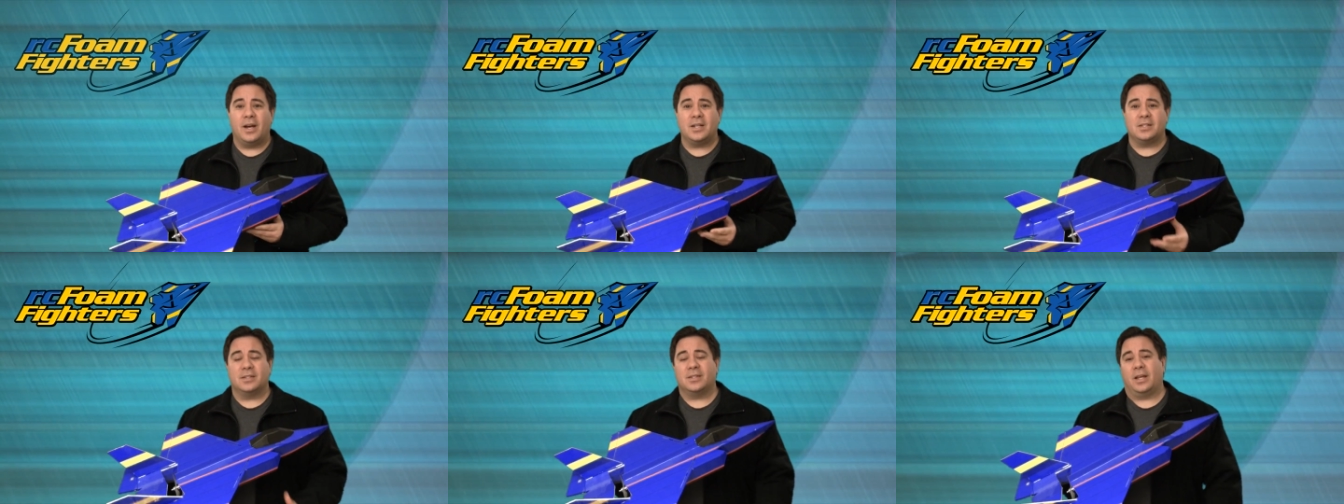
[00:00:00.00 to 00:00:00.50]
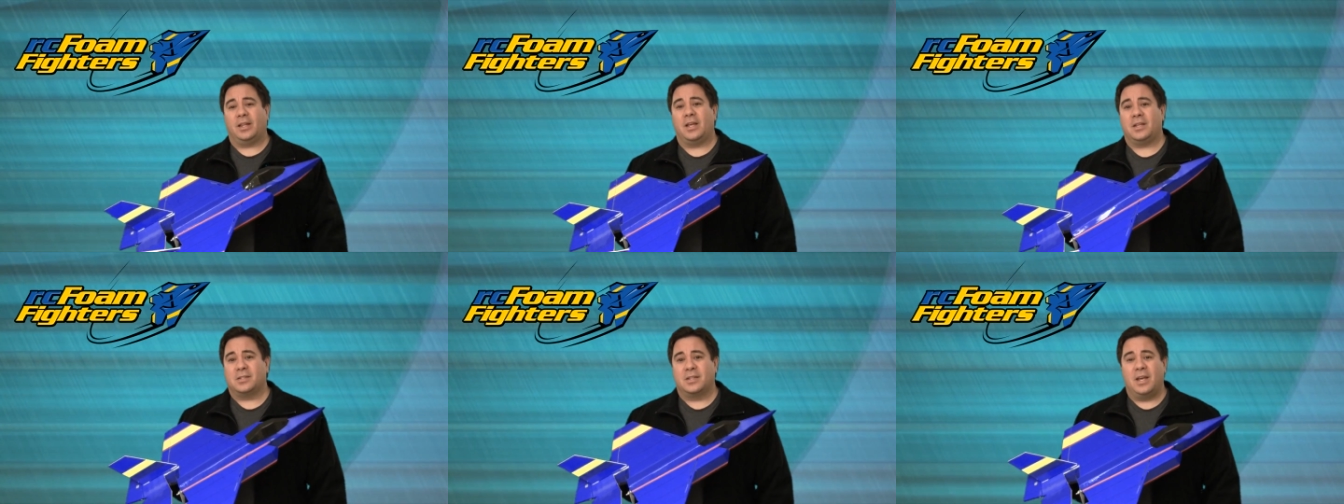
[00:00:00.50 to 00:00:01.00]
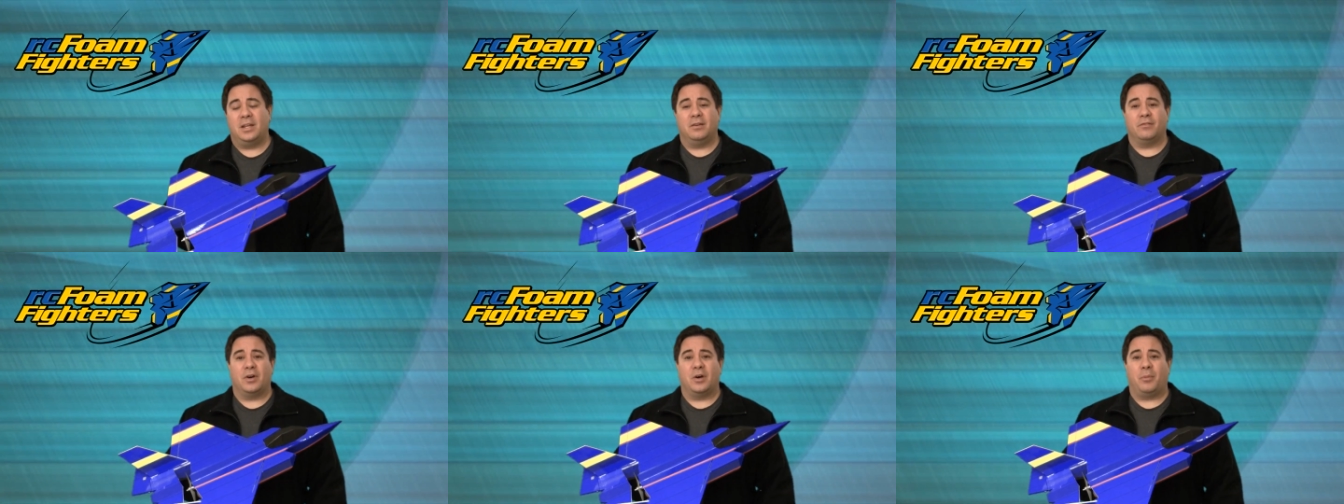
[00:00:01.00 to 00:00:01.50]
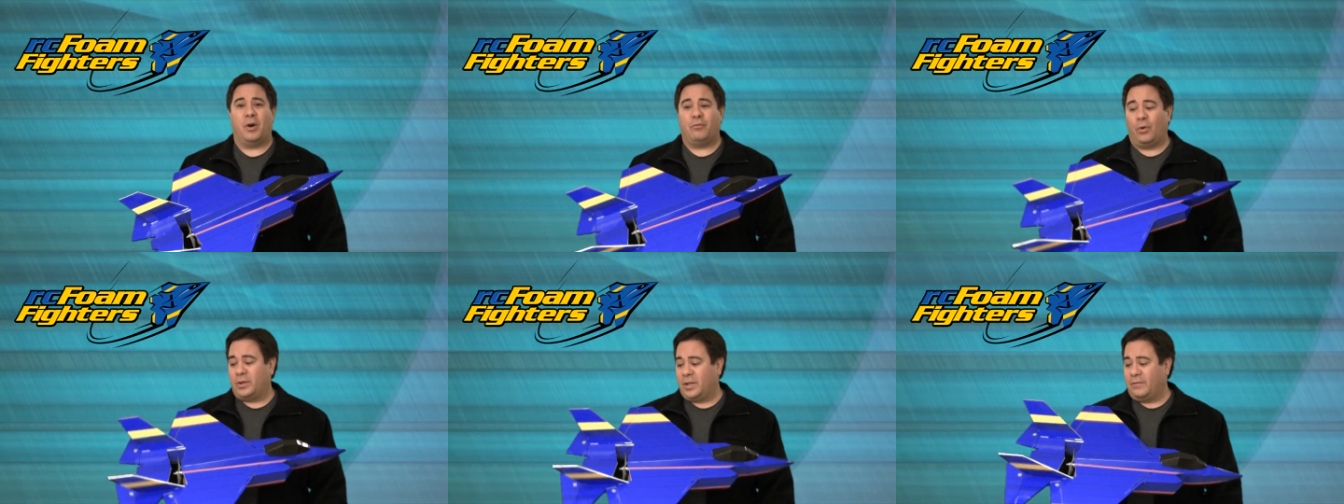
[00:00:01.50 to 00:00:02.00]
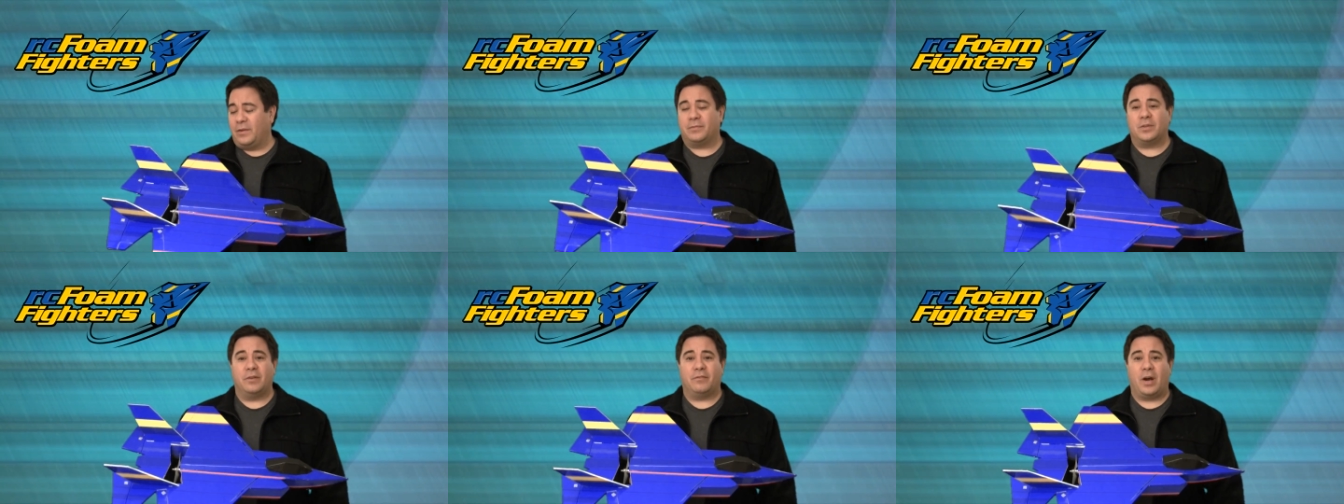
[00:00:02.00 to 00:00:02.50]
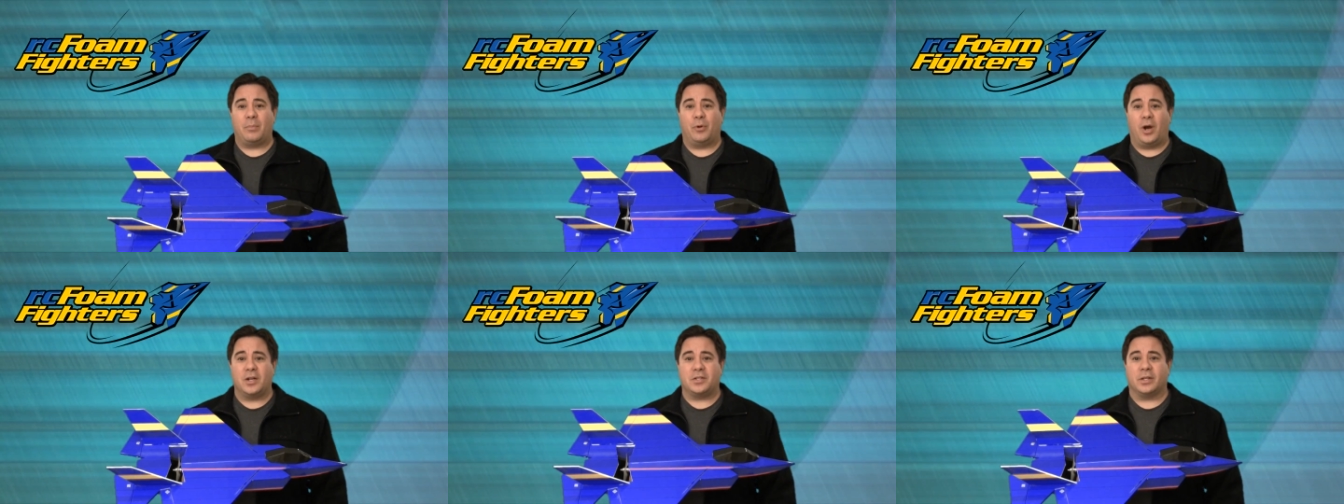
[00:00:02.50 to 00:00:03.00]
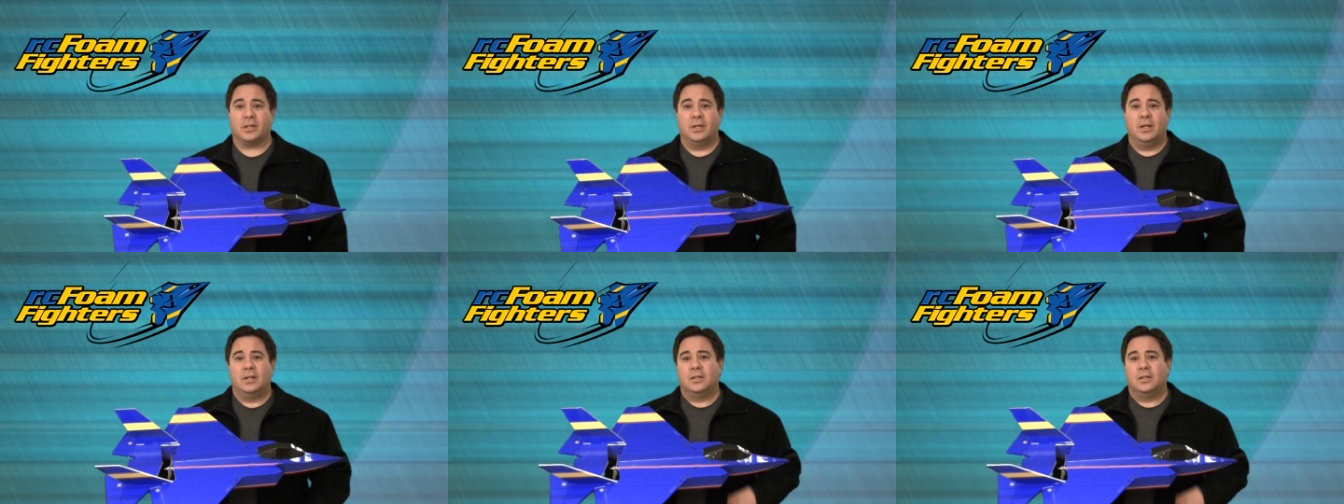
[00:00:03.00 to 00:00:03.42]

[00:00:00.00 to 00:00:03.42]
guys, looks like that's the end of uh, part four of the F F thirty-five project.